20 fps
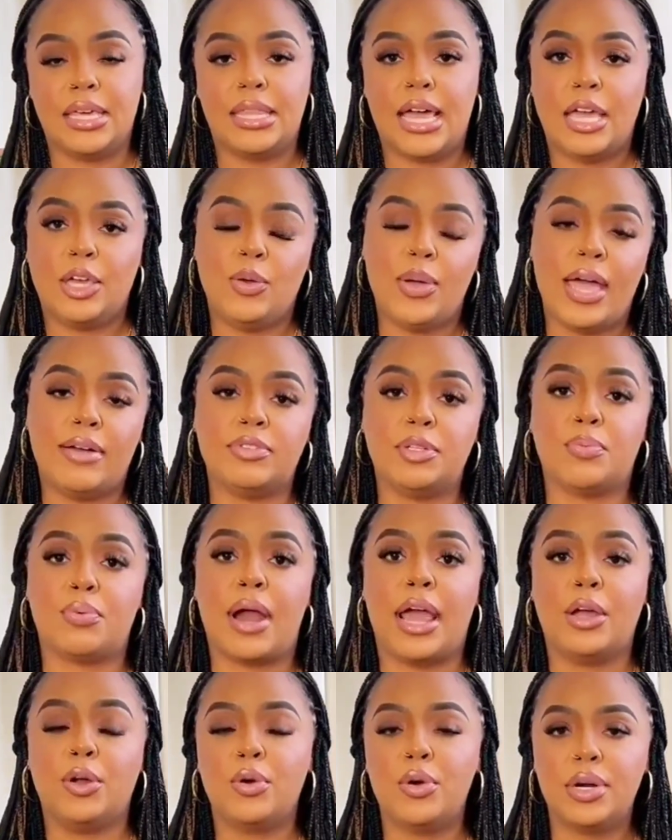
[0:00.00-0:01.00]
She
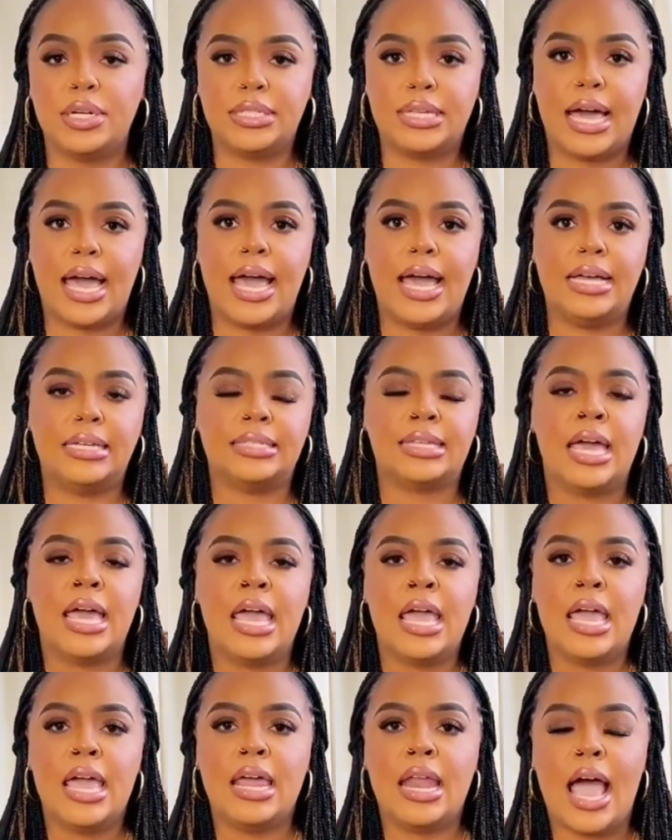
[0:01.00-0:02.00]
stayed strong.
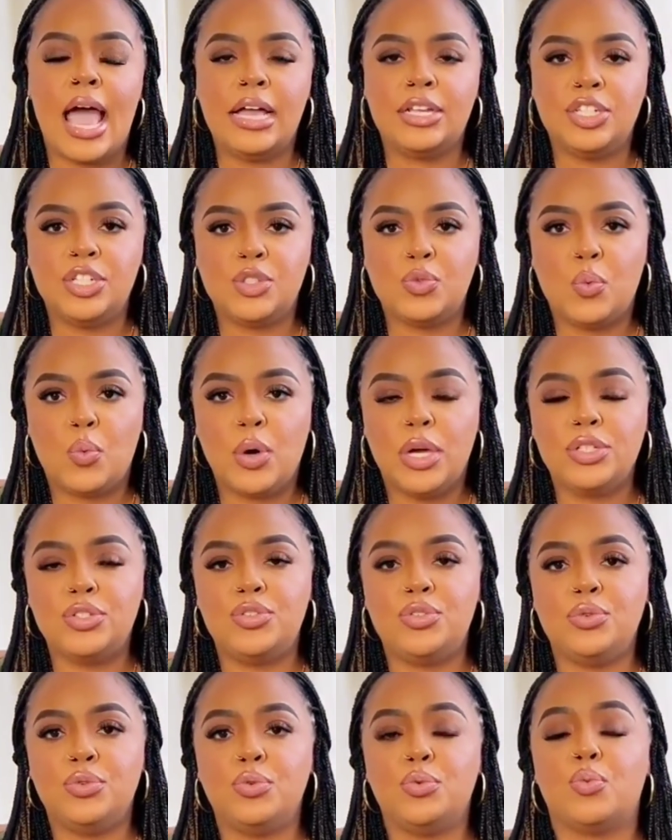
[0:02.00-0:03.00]

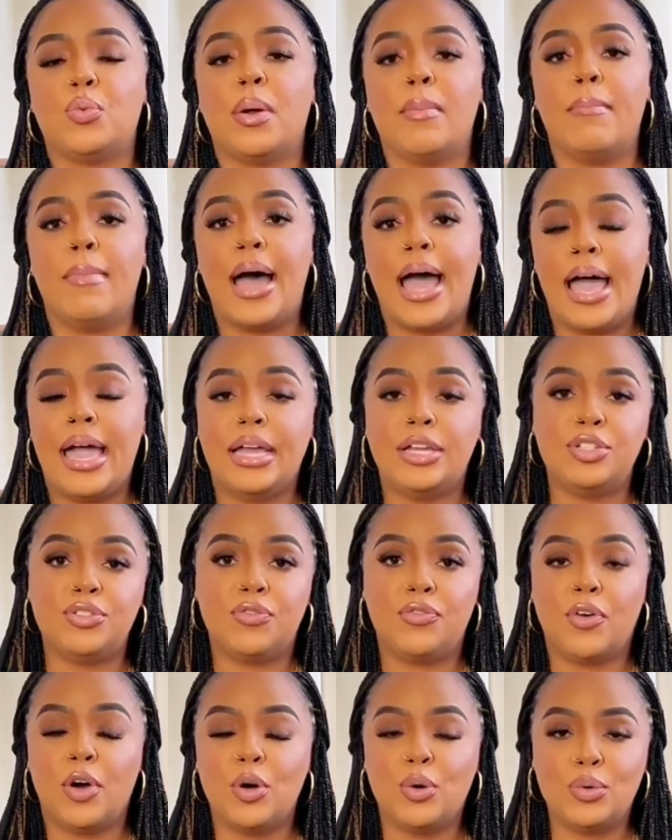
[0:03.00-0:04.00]
Then, in December
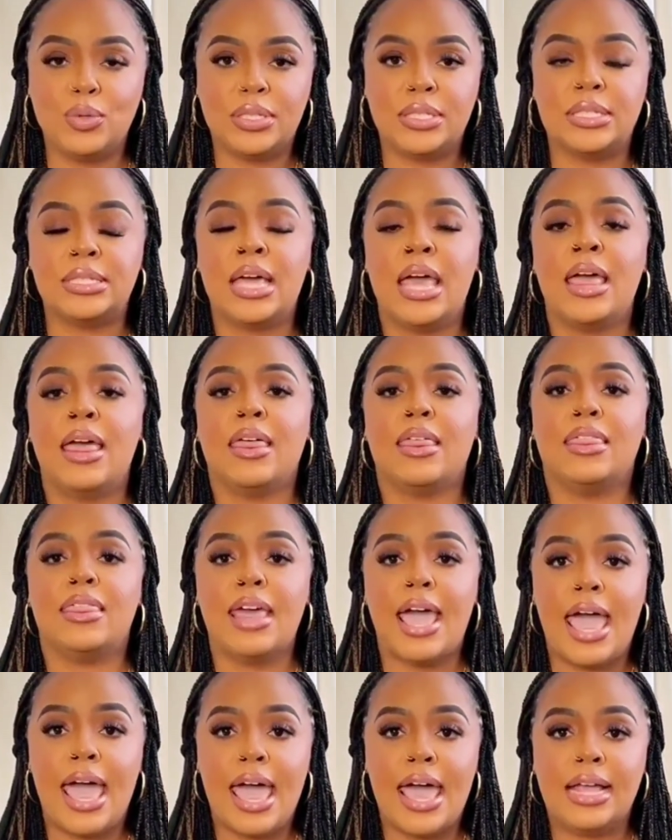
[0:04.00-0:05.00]
2024,
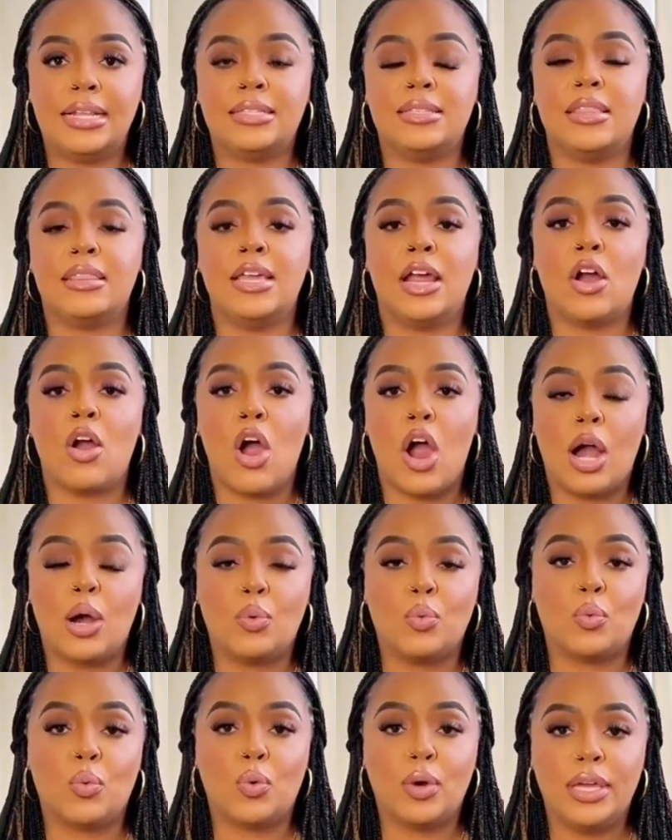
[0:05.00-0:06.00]
Baltasar's
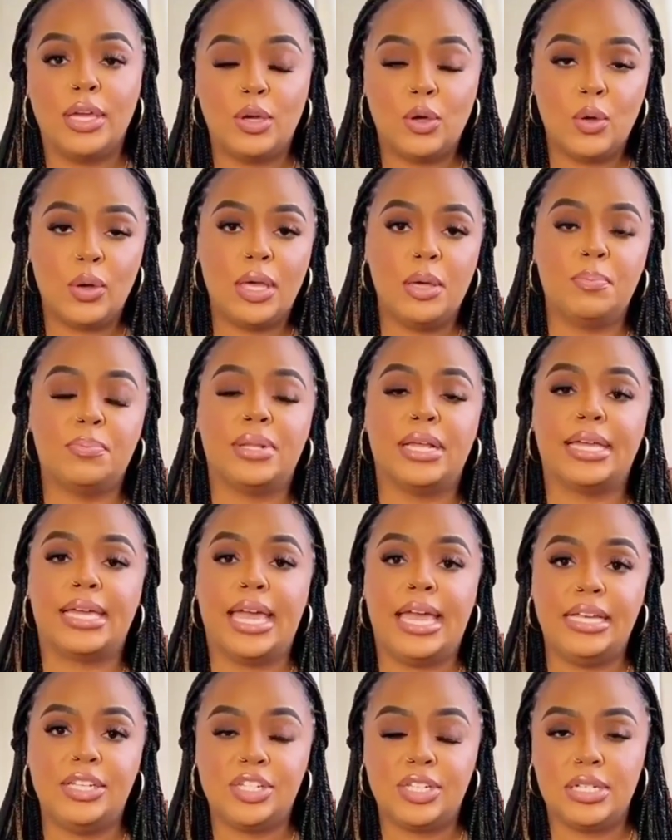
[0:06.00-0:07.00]
secret life became
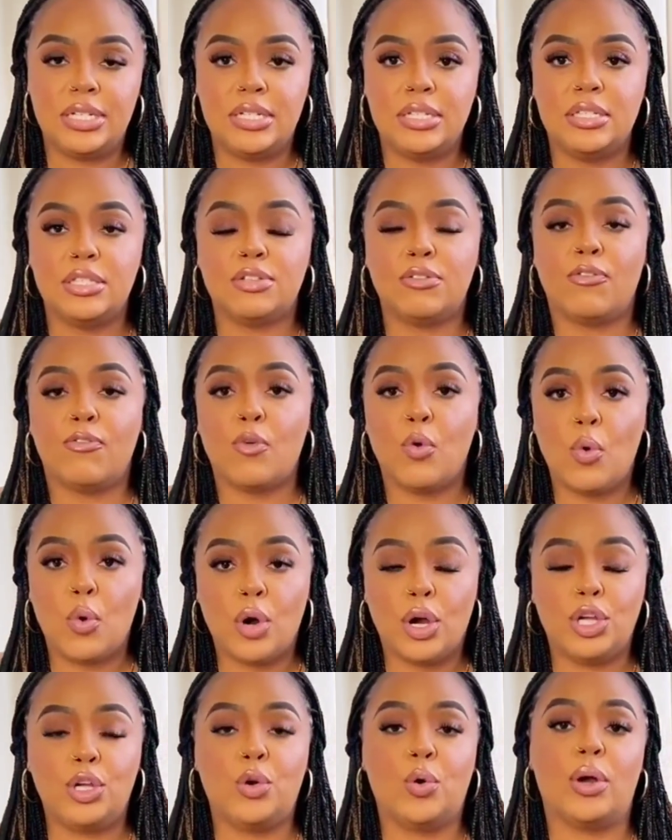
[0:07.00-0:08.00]
public.
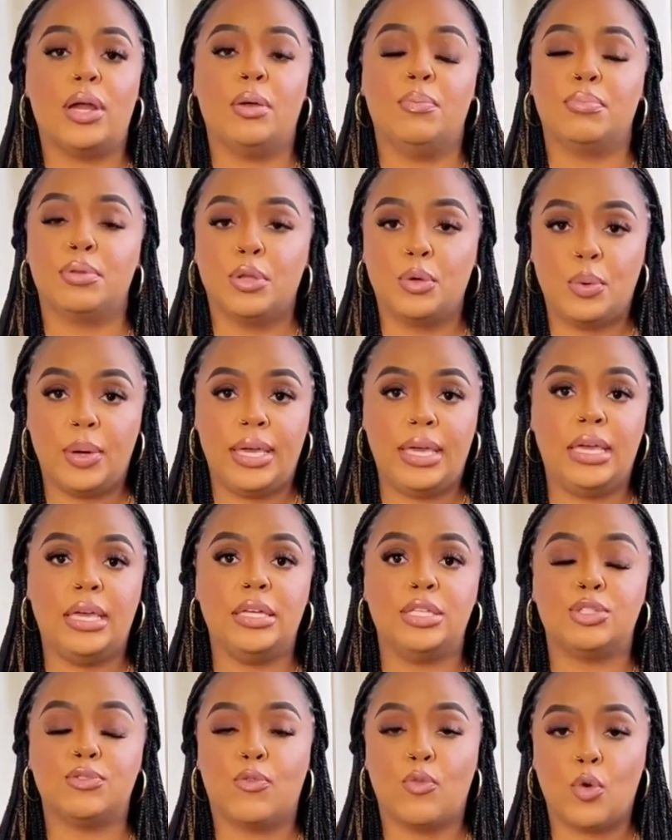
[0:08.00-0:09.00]
More than
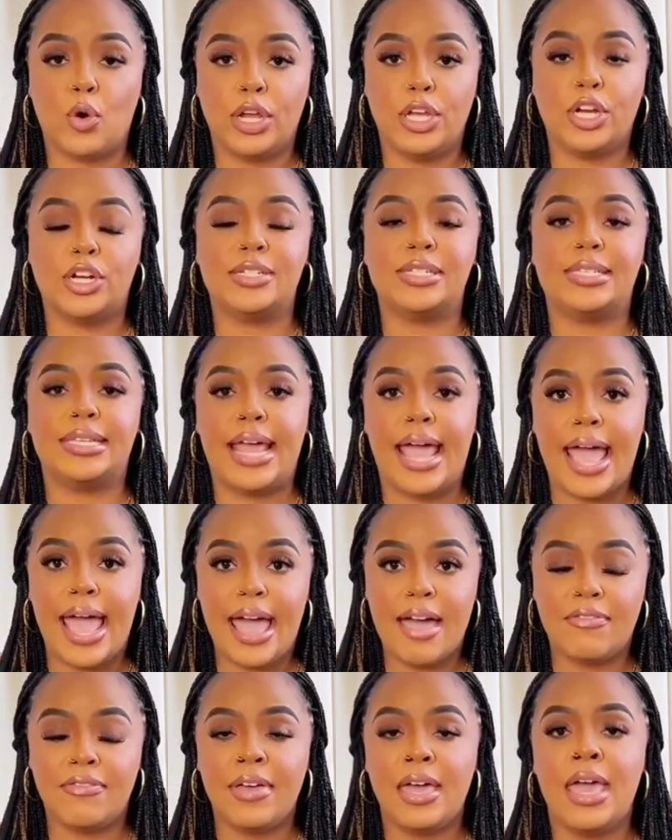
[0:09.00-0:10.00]
200 women
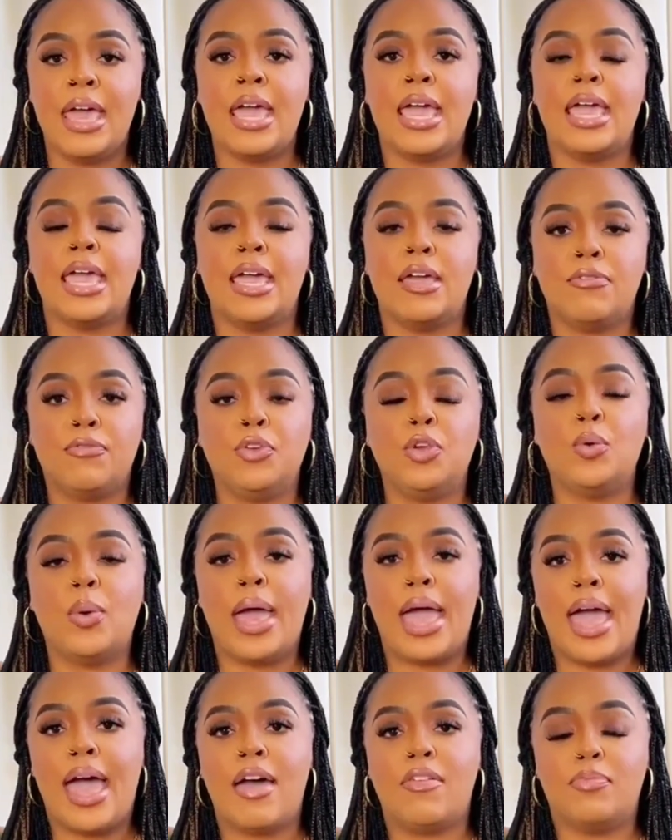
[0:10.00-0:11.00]
had been involved
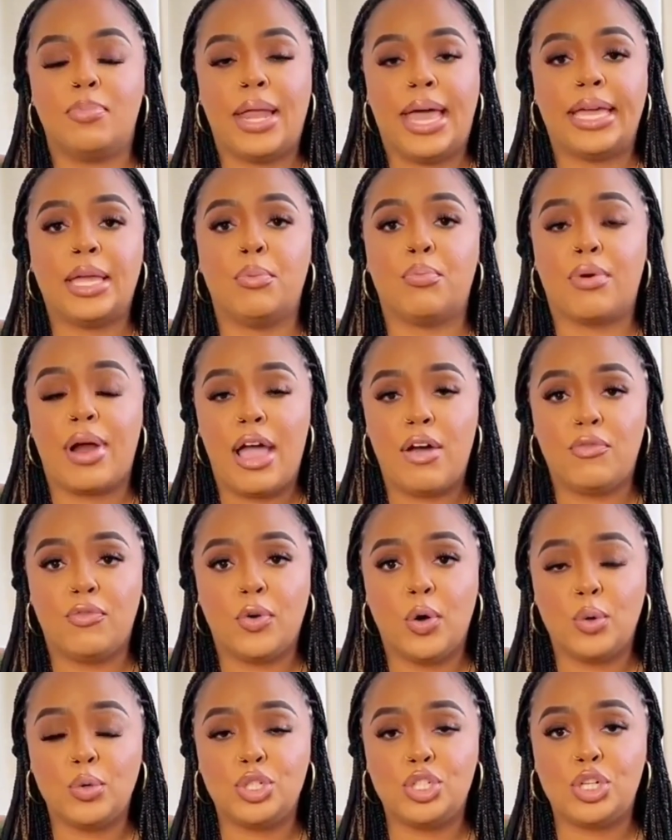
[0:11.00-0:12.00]
with him.
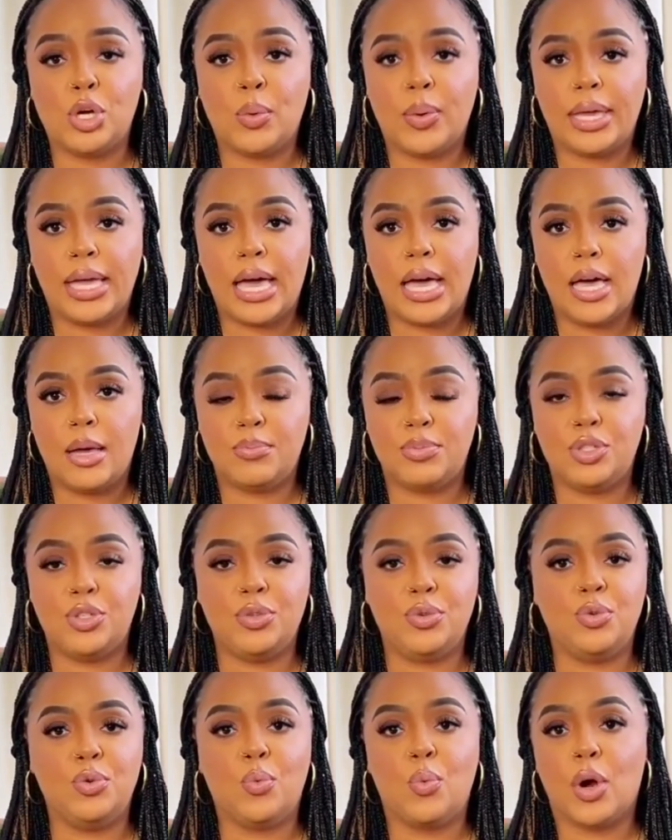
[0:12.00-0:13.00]
Many said they
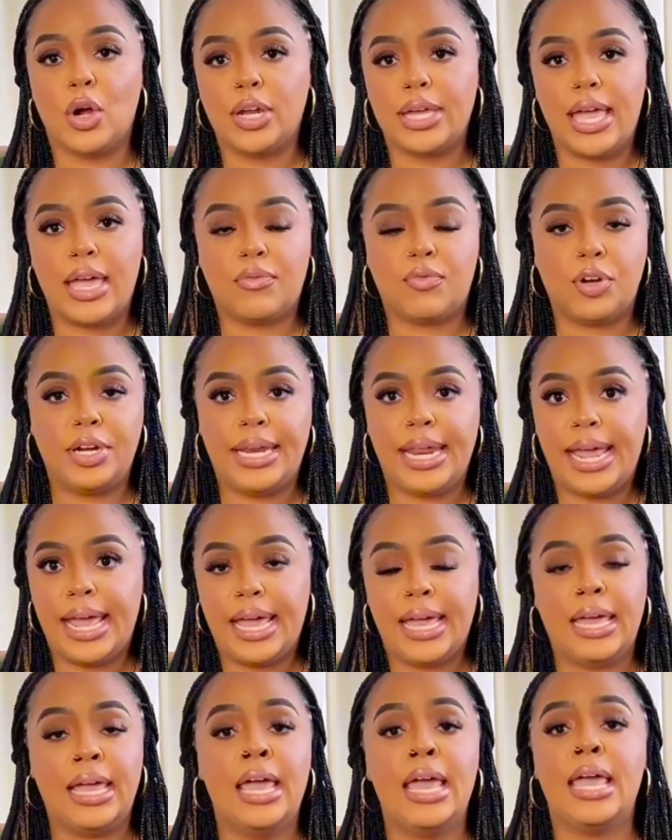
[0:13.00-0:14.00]
were pressured or
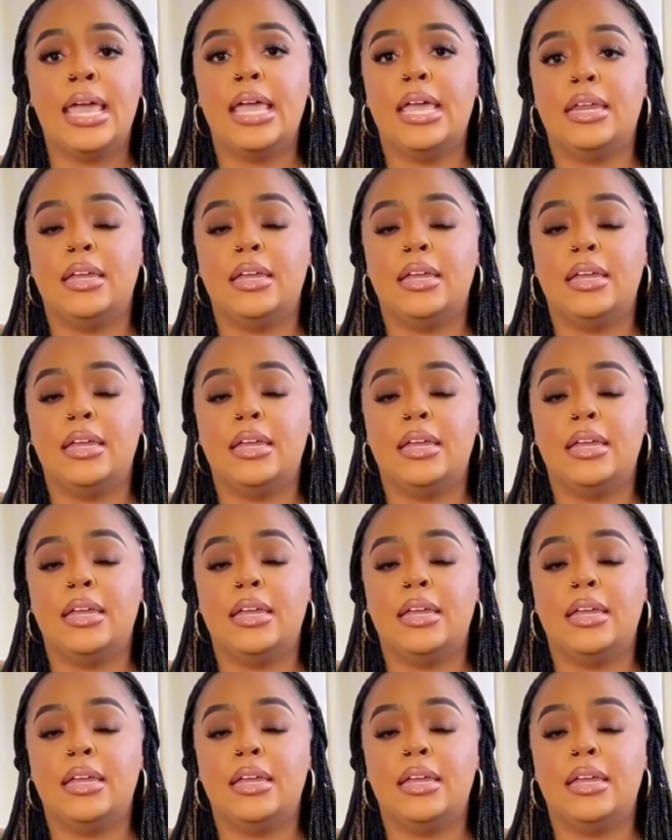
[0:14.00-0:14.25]
blackmailed.